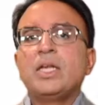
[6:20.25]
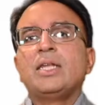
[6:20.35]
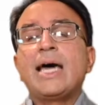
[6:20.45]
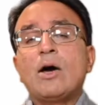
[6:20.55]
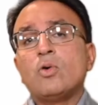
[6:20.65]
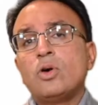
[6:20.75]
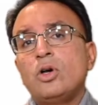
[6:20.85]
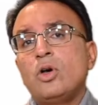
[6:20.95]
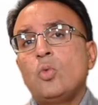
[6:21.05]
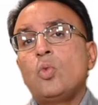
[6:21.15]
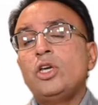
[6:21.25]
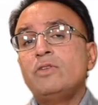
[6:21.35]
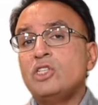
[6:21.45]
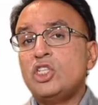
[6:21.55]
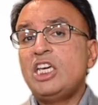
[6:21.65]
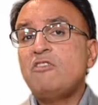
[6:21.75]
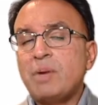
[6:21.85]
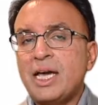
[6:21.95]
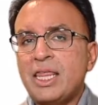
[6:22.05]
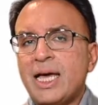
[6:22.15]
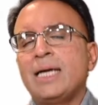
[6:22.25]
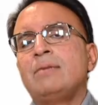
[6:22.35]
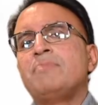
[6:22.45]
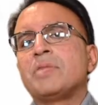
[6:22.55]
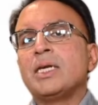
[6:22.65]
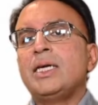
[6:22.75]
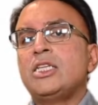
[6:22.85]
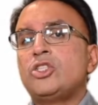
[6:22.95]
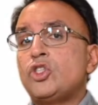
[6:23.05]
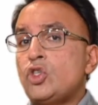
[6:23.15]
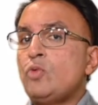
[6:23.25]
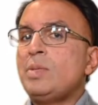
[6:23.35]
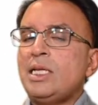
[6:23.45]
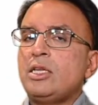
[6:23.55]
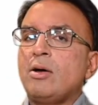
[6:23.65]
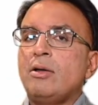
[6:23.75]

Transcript: Now, what you've achieved by that is $2 million